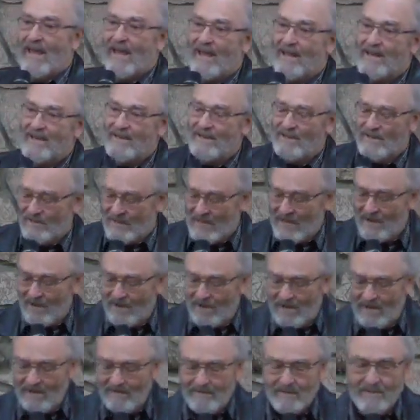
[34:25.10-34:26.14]
And then
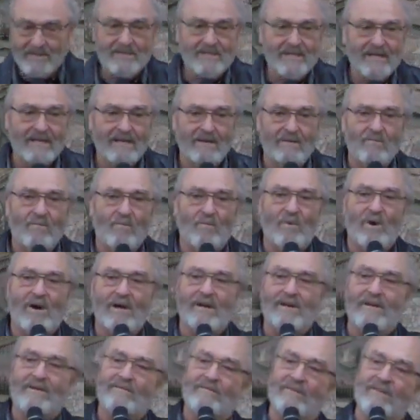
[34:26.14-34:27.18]
all of a sudden, one